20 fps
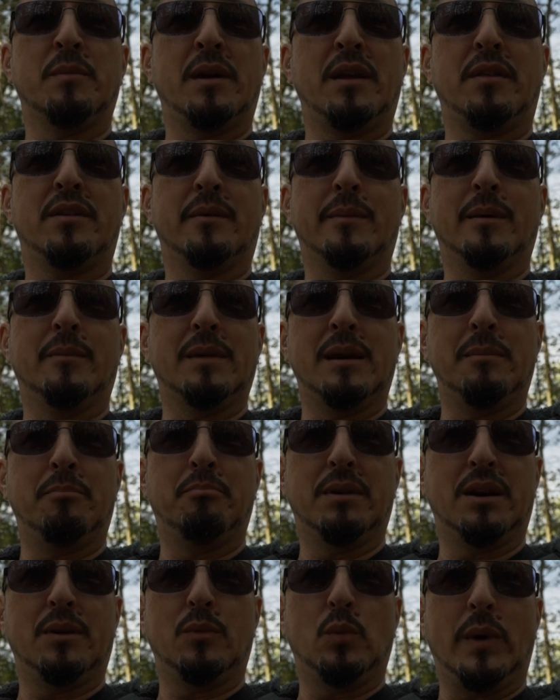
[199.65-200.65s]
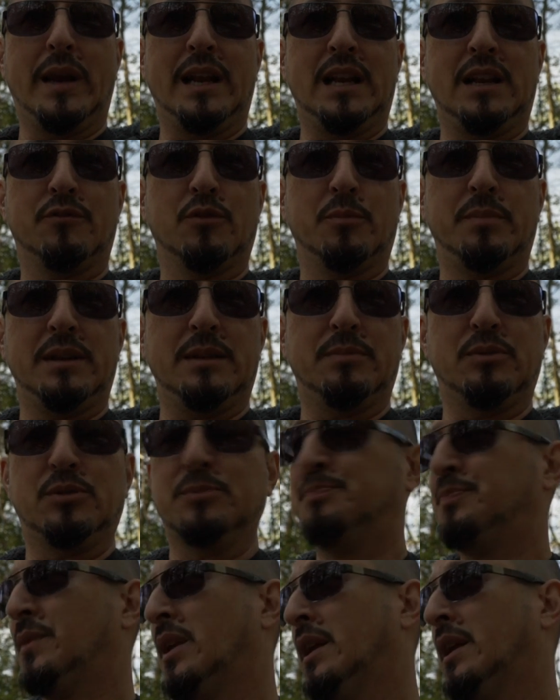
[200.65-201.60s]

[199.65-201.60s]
my thumb up my butt waiting for people.